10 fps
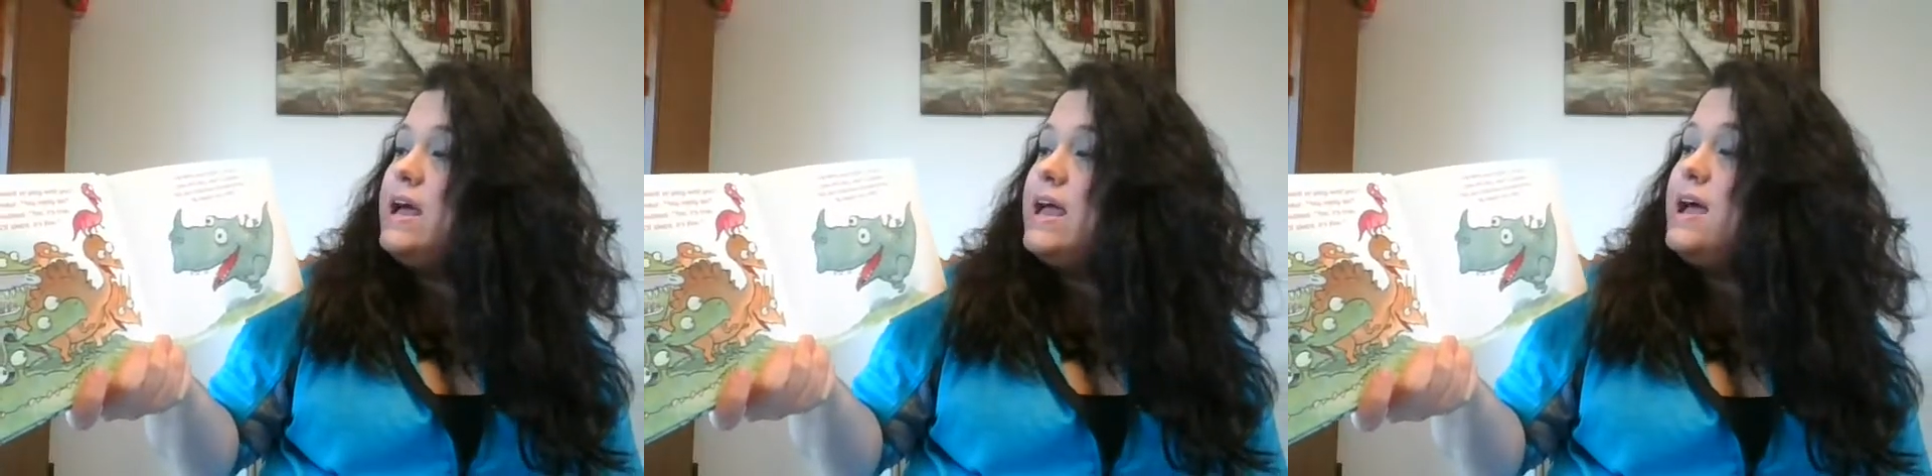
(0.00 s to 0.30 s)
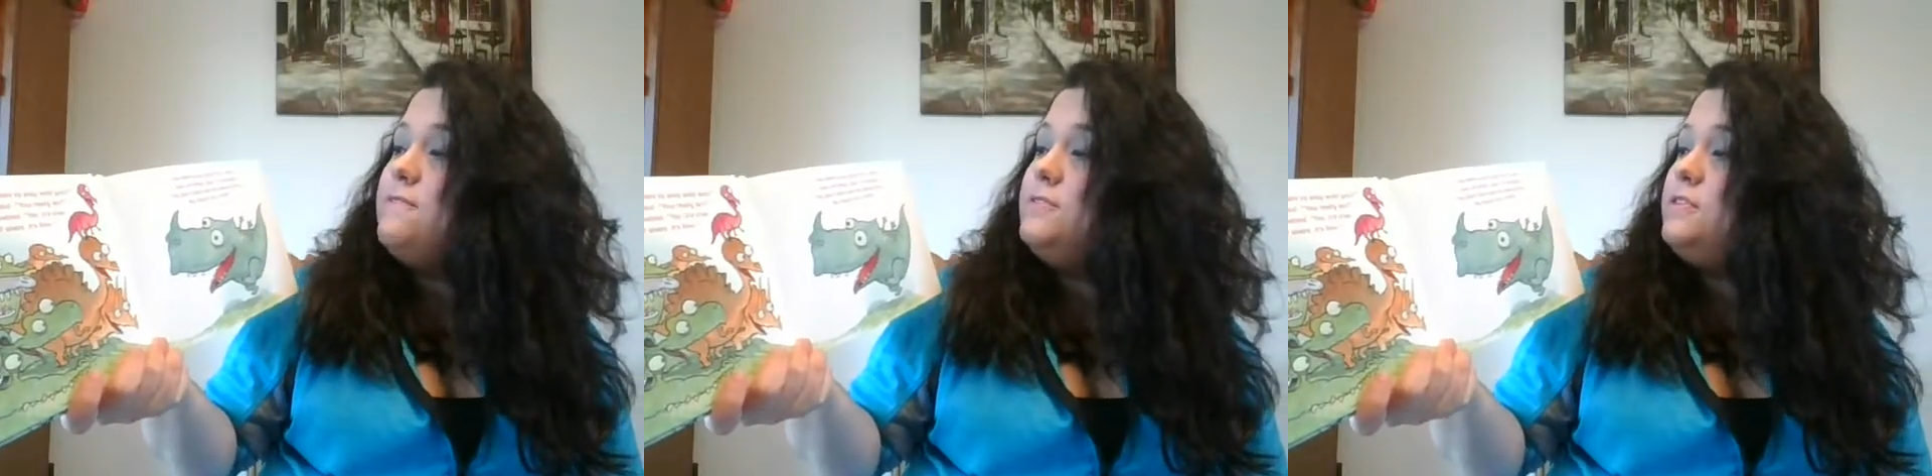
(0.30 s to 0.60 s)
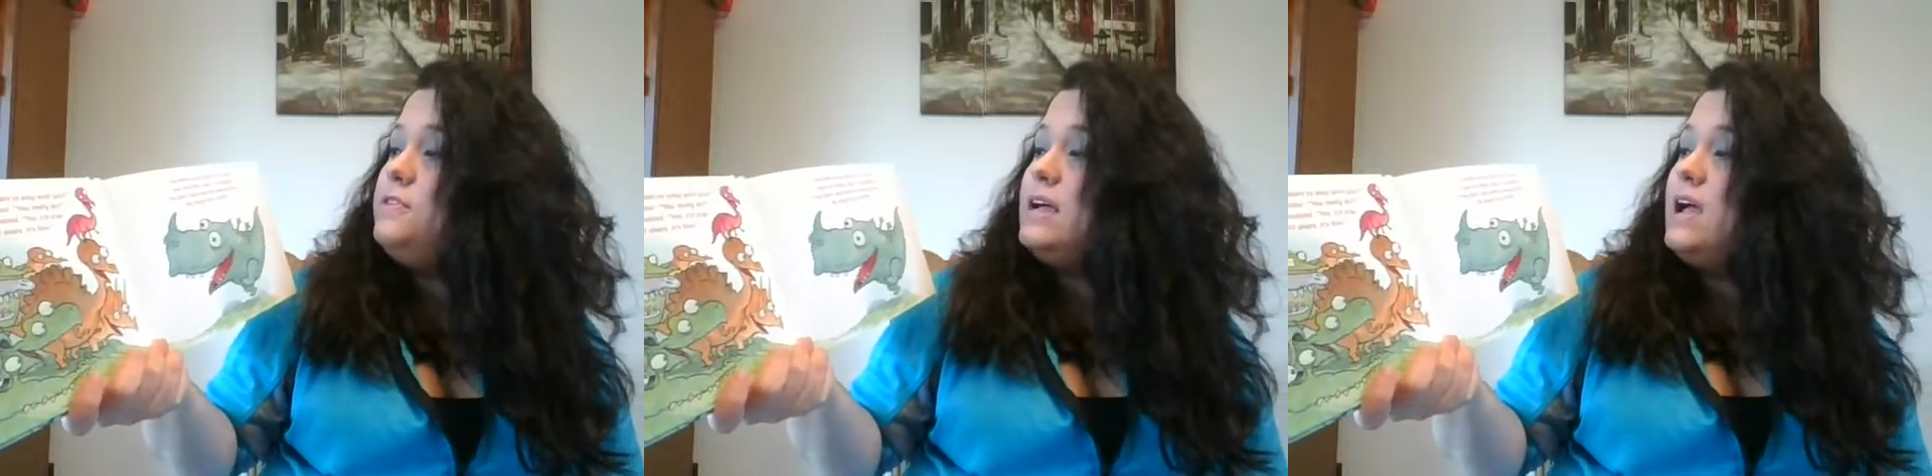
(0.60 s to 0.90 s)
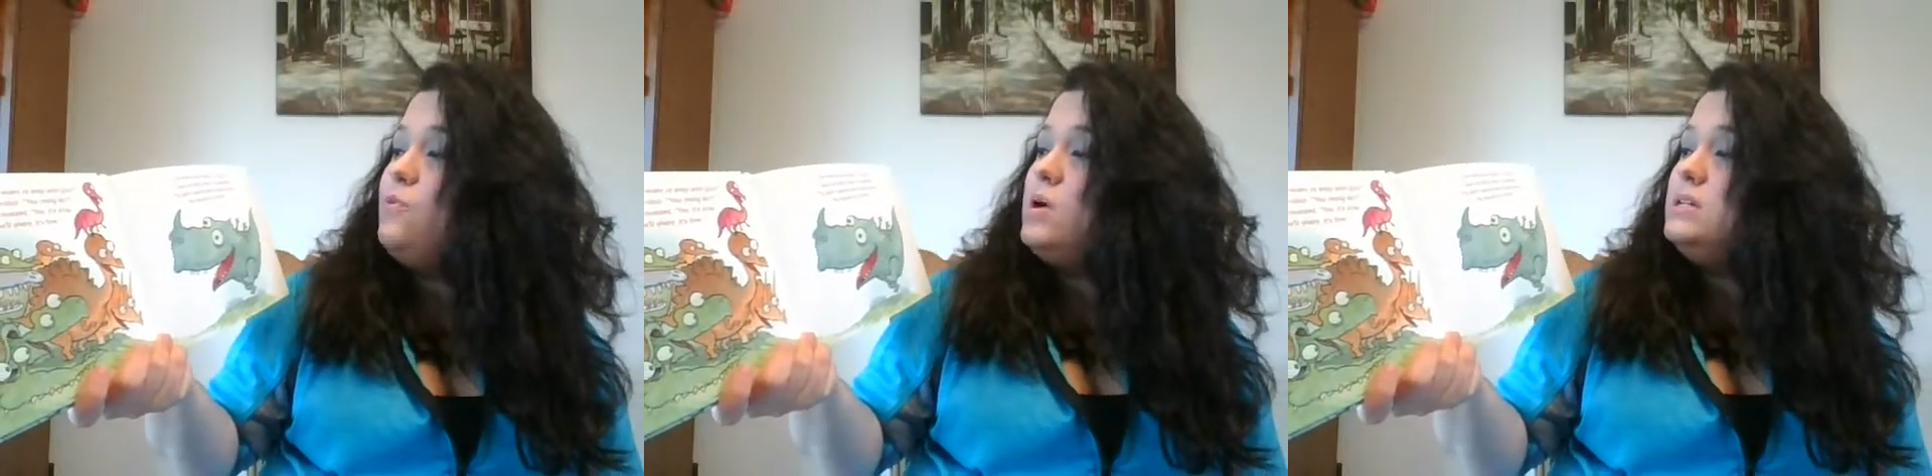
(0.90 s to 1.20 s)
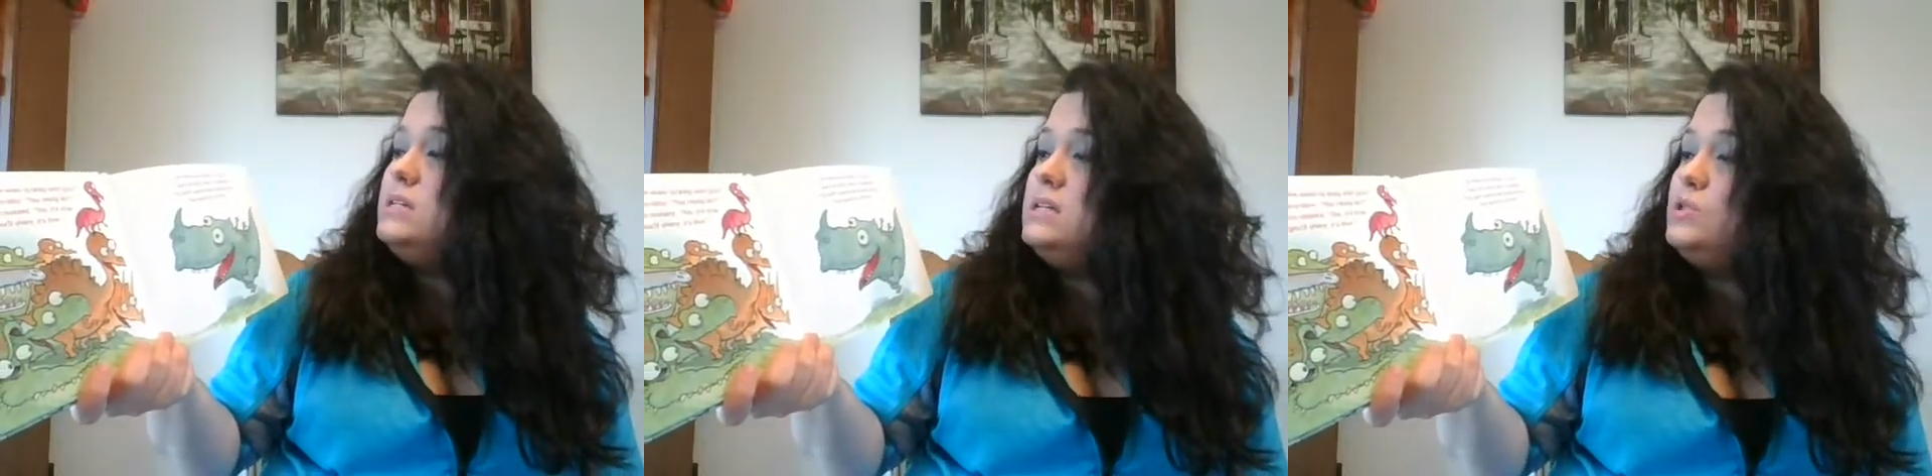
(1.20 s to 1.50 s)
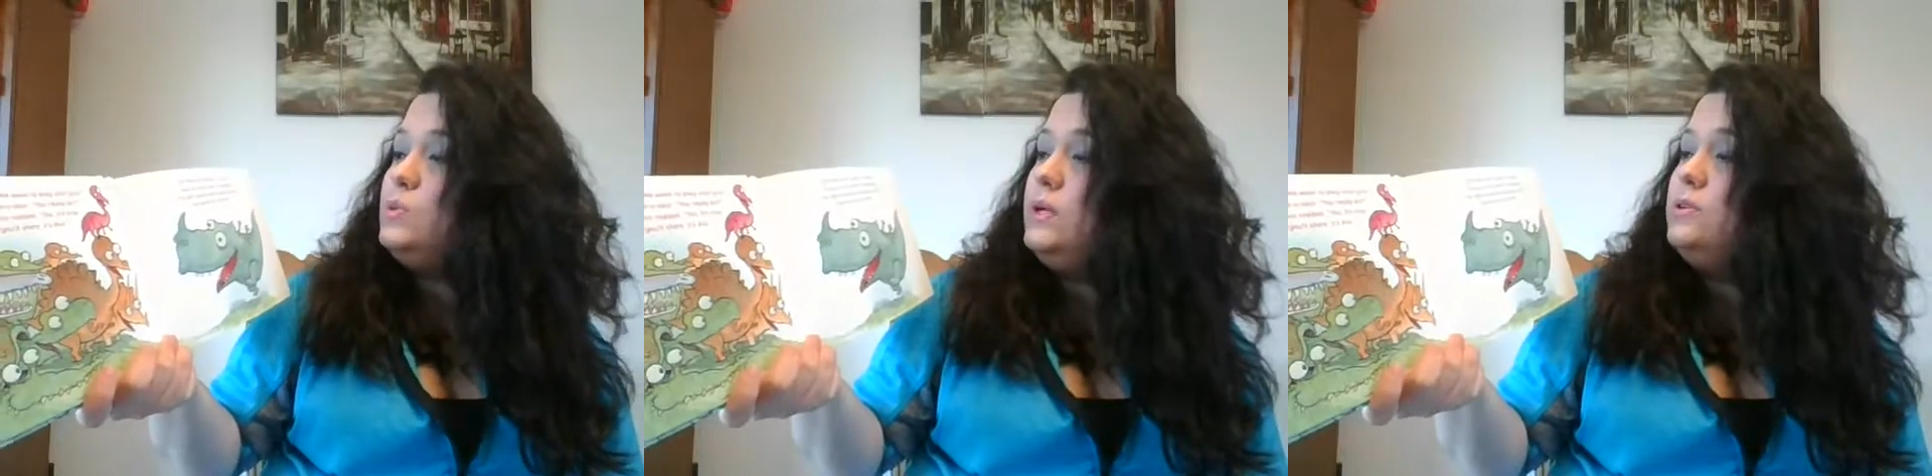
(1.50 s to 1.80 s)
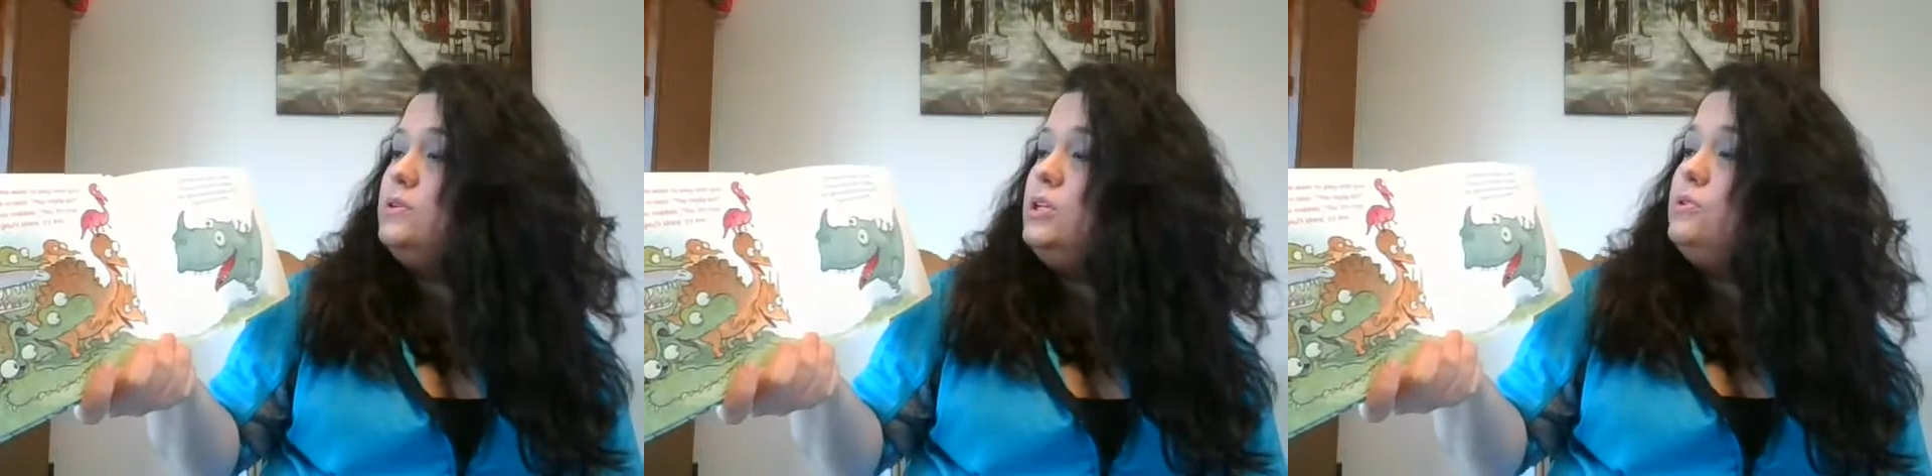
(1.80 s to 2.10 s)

I have the thing I want, he squealed.